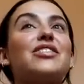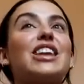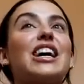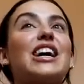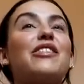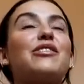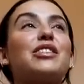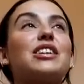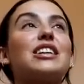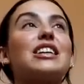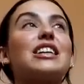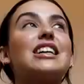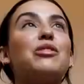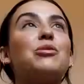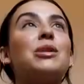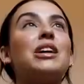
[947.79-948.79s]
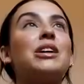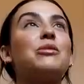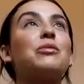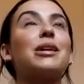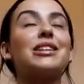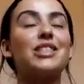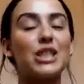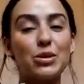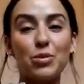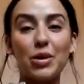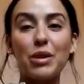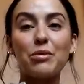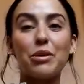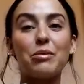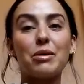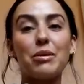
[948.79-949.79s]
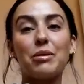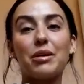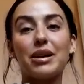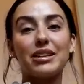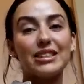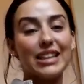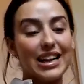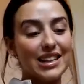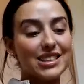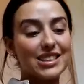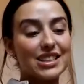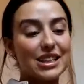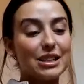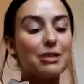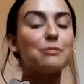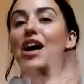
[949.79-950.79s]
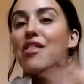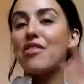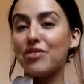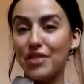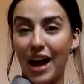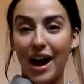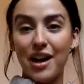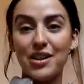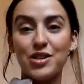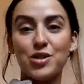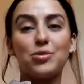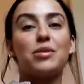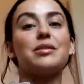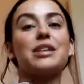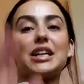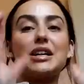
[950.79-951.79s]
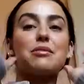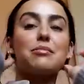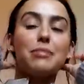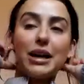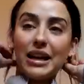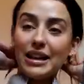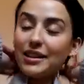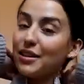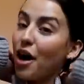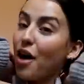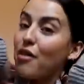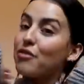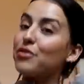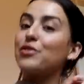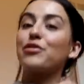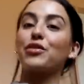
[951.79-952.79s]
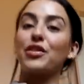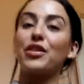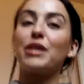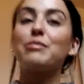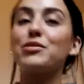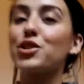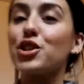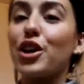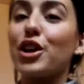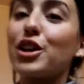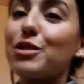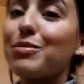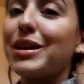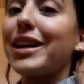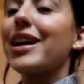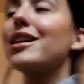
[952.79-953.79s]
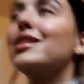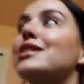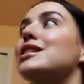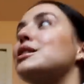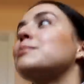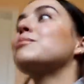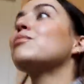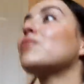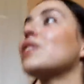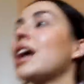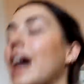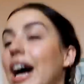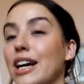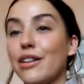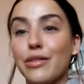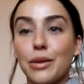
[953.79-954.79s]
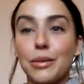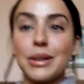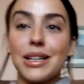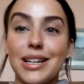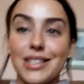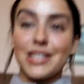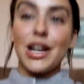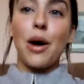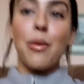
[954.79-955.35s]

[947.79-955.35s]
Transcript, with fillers: Like I feel like we rented one when we were in Alaska and that is when like my love for them started because I never realized